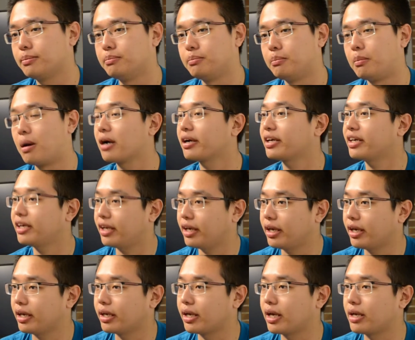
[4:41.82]

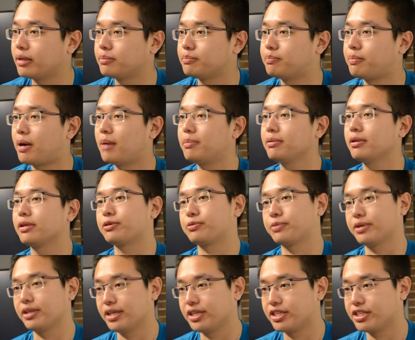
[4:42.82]
marketing and public
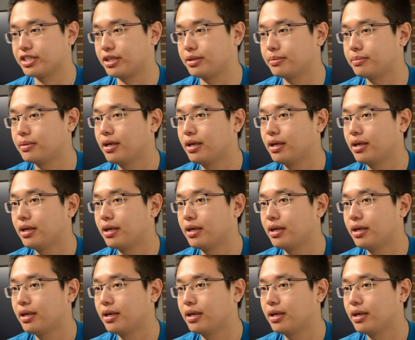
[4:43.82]
relation,